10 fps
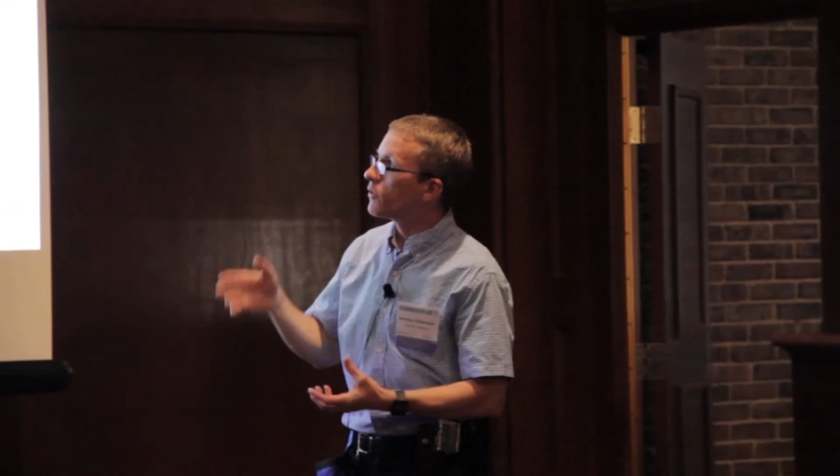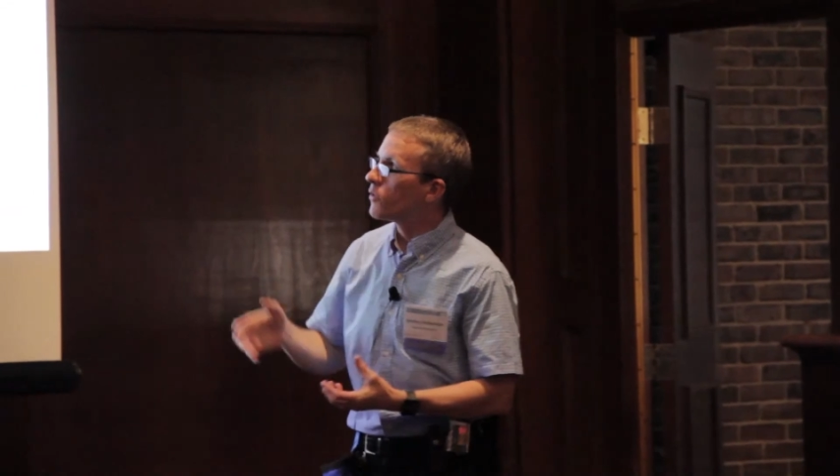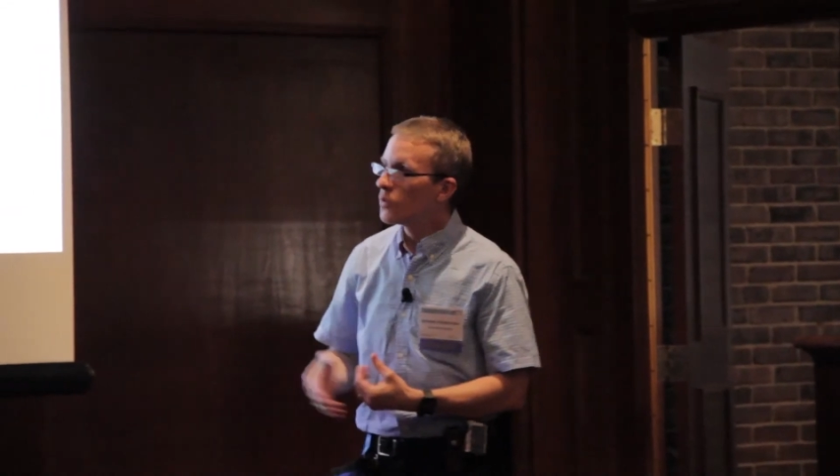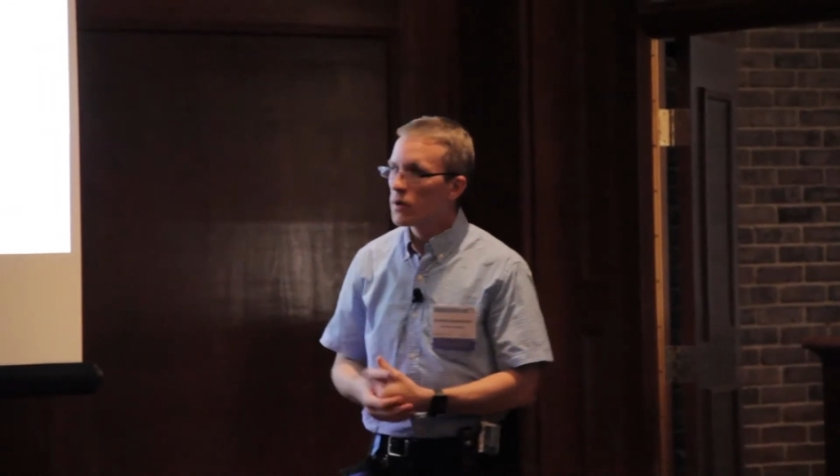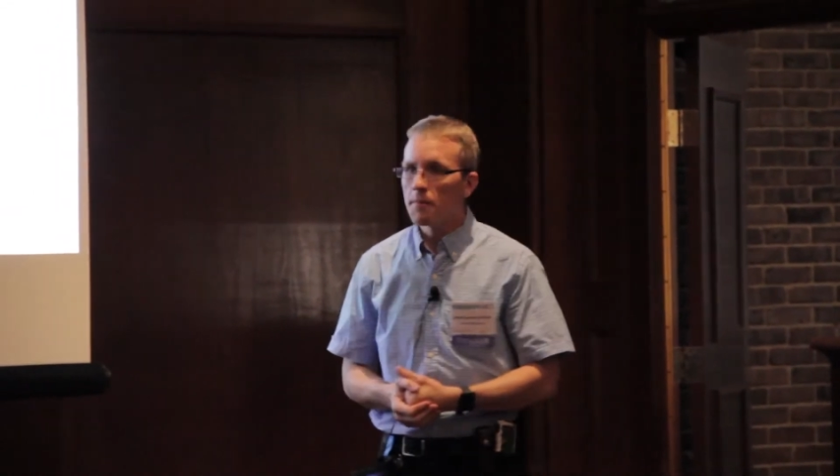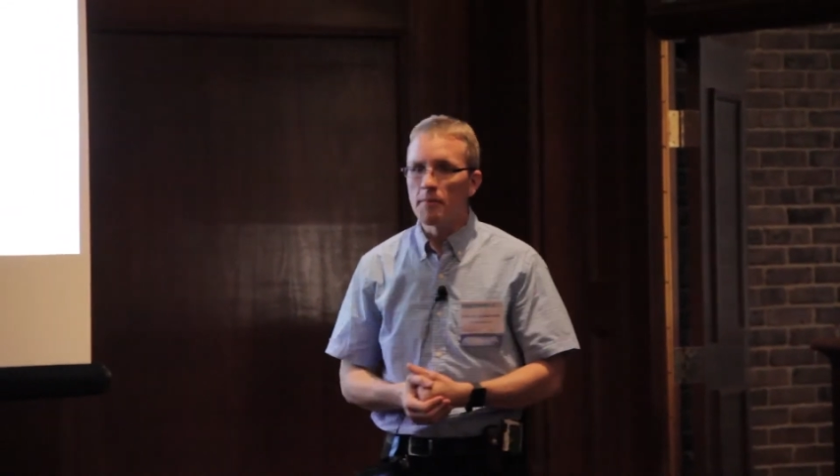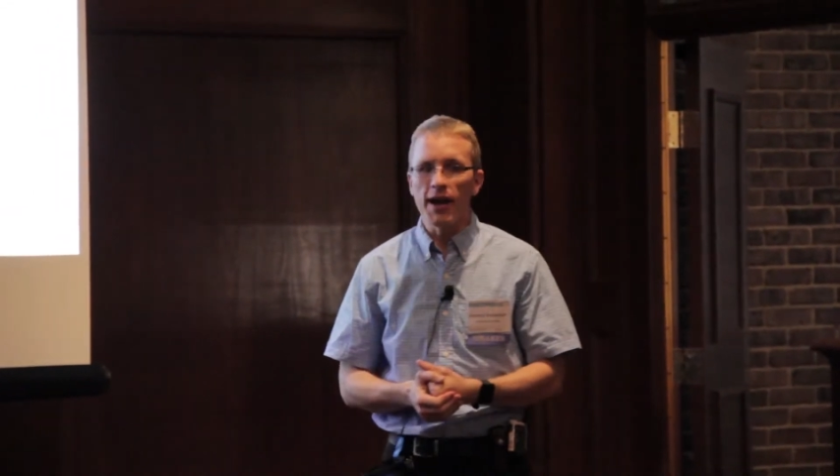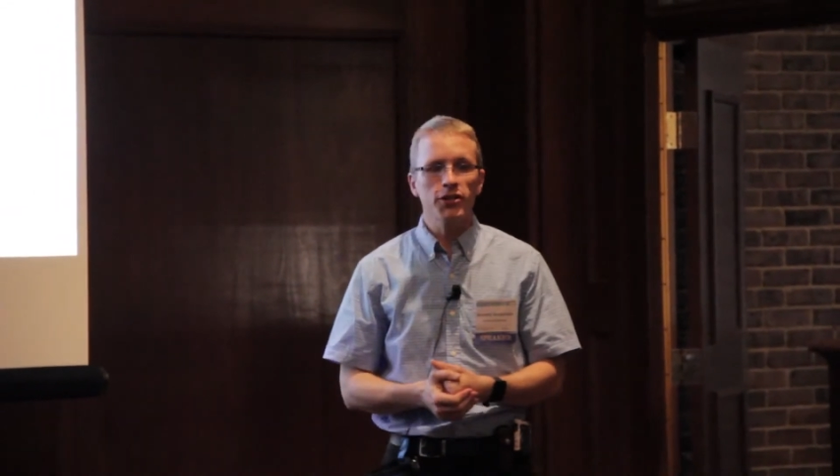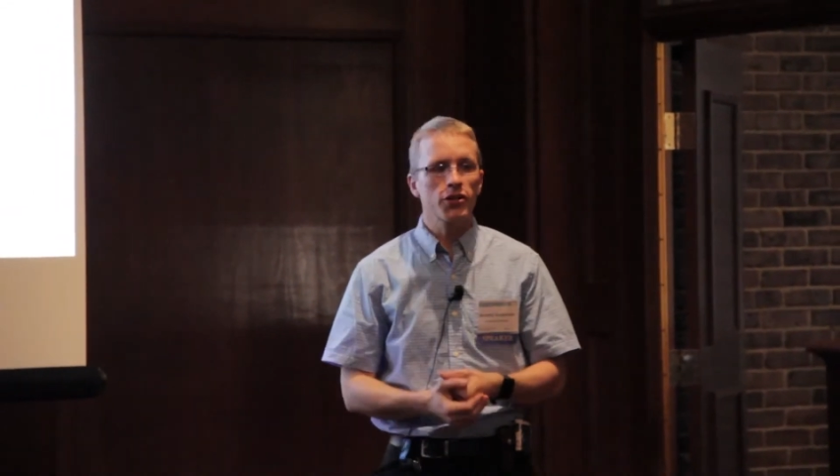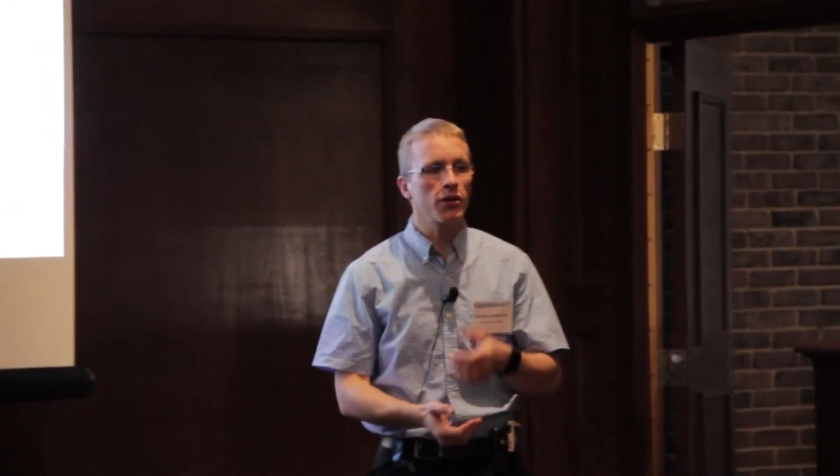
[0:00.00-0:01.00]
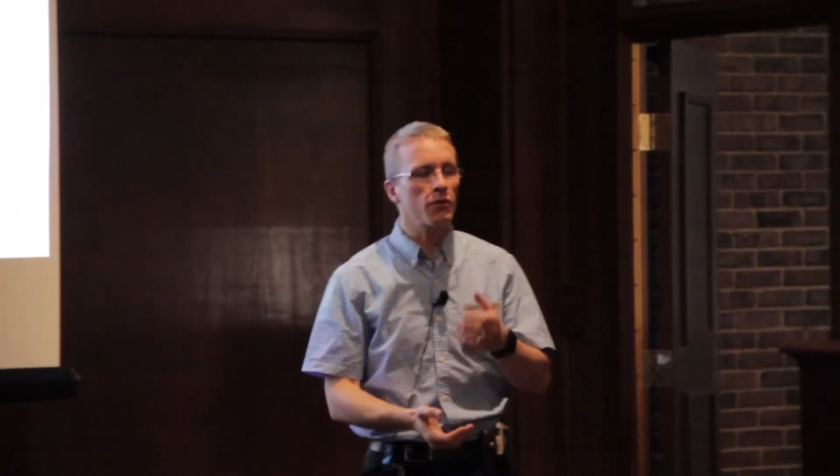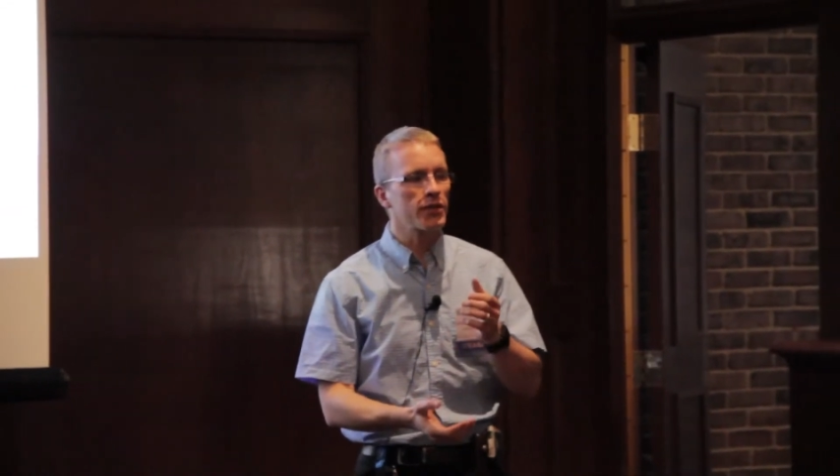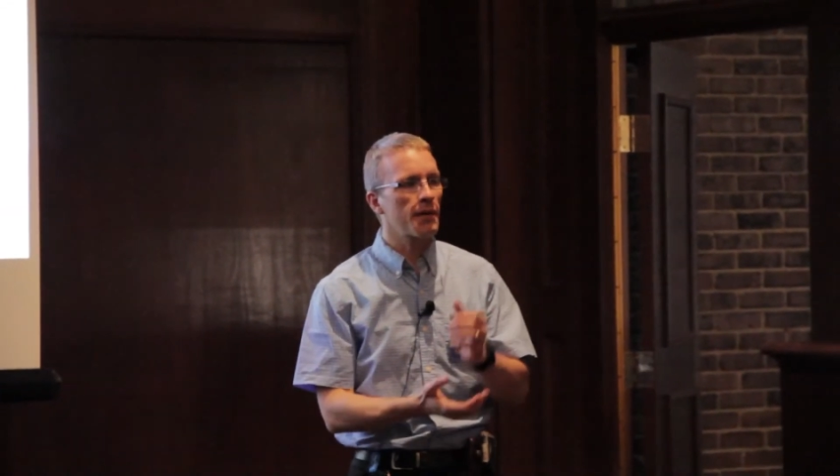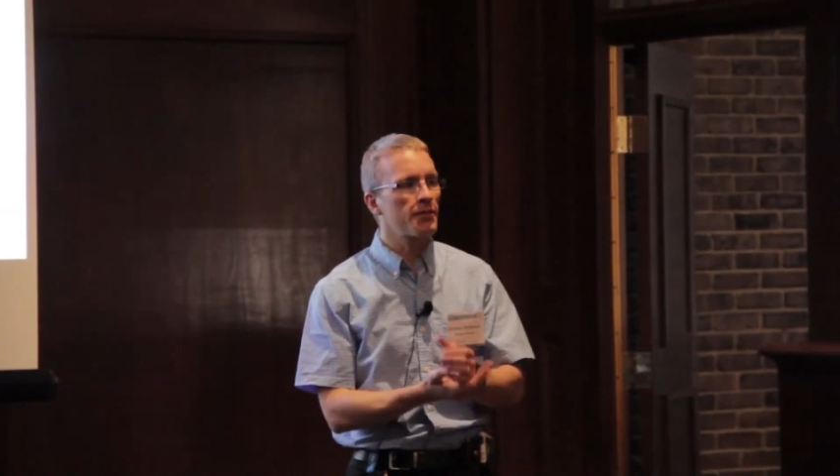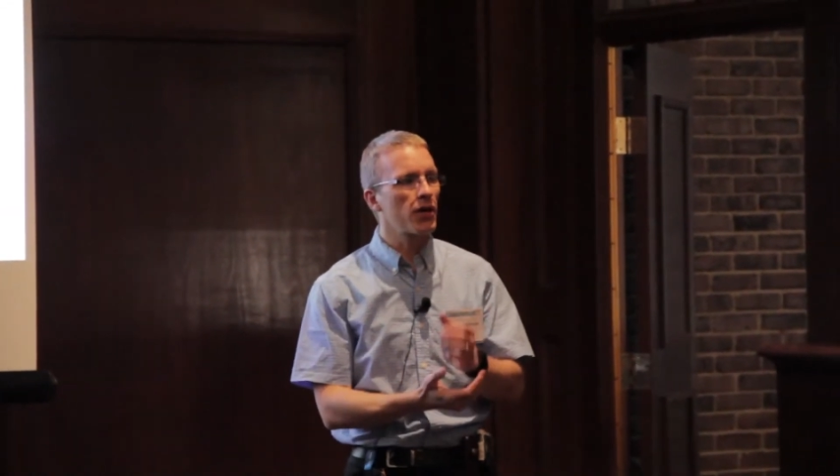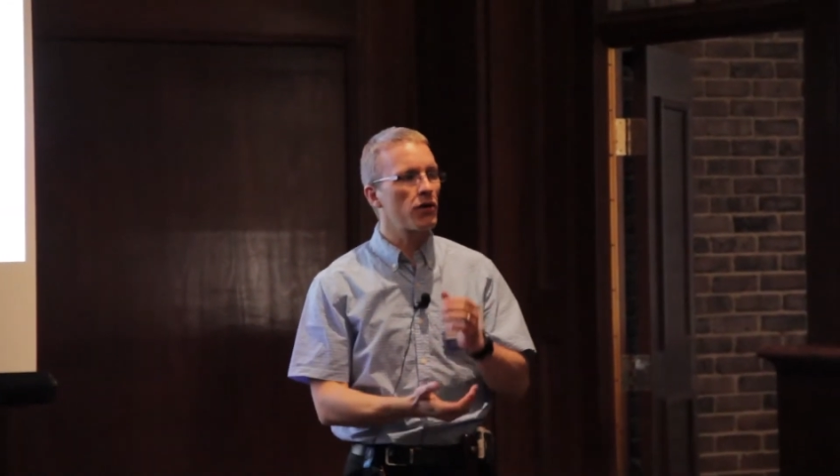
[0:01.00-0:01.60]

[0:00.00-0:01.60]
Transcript: to make sure that when something